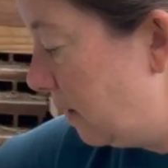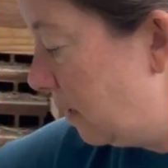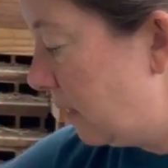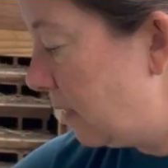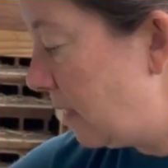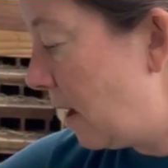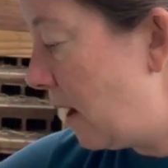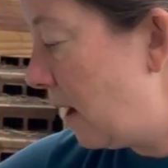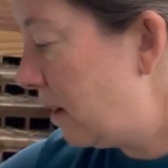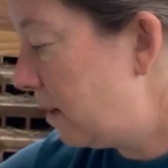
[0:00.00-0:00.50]

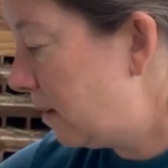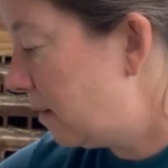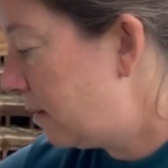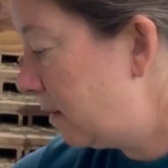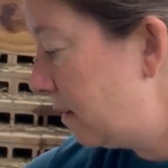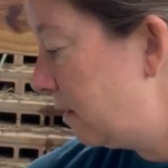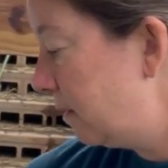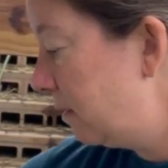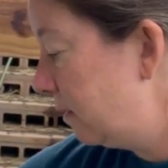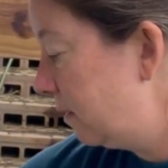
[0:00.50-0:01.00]
that
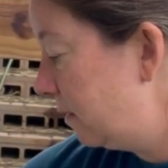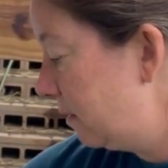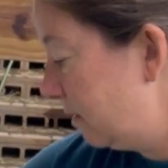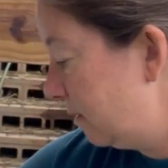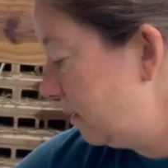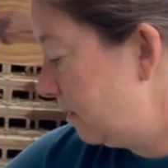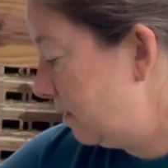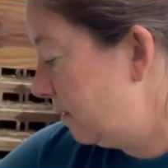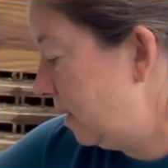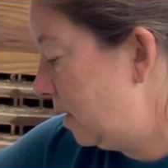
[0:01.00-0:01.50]

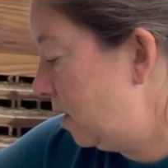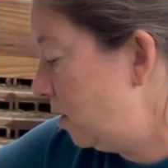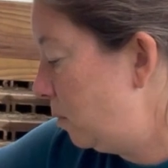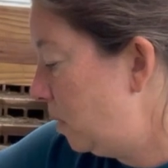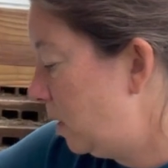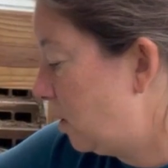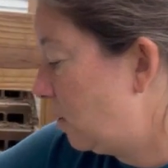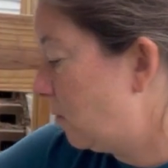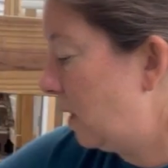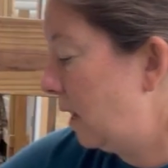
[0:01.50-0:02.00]
it'll
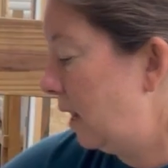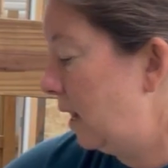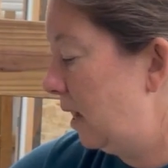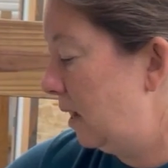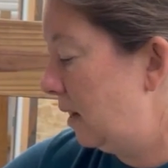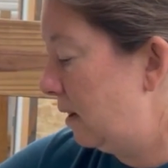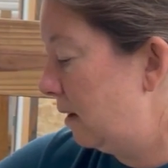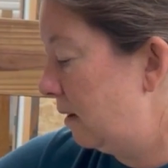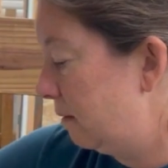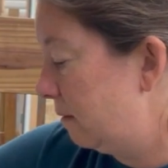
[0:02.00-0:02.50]
be okay
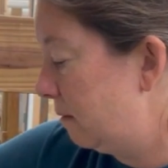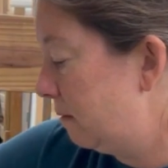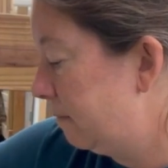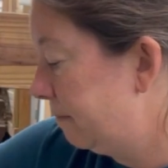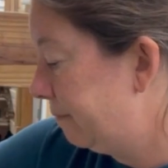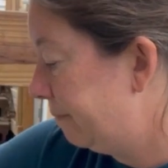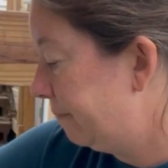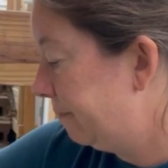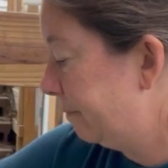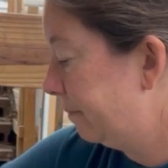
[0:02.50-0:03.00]
to,
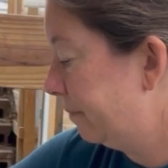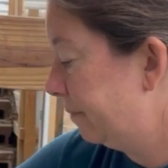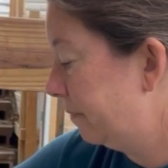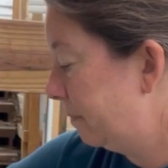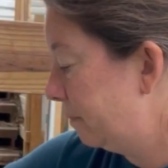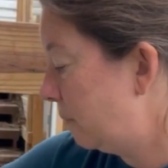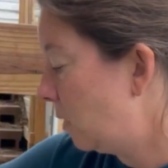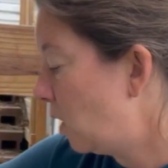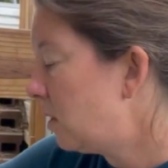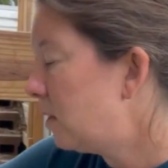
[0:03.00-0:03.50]

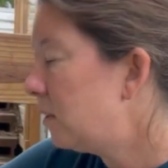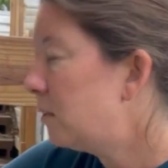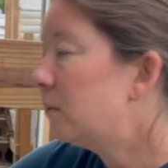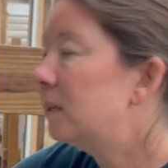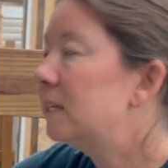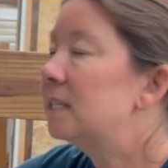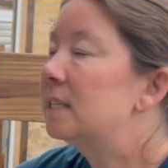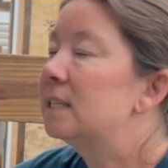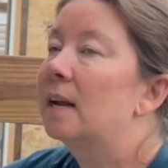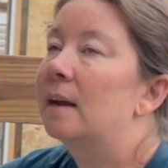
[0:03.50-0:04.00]
part of the
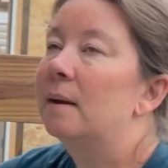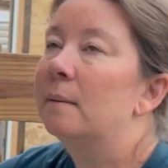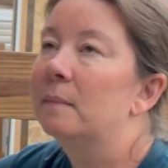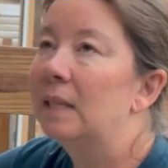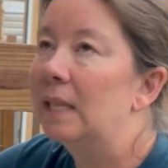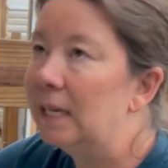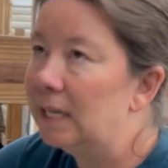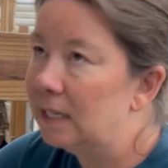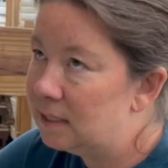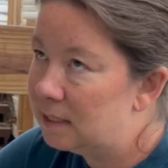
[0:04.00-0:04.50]
reason I'm
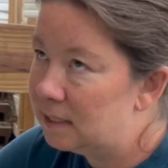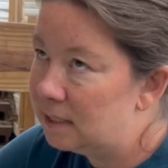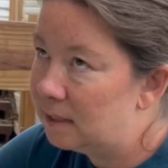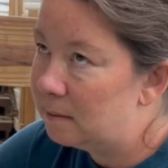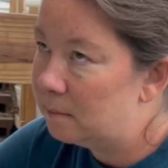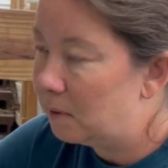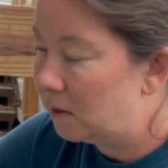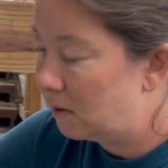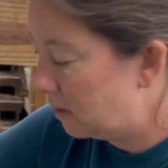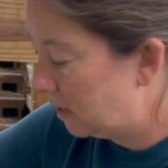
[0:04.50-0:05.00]
lazy
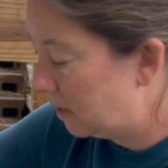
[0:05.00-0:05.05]
about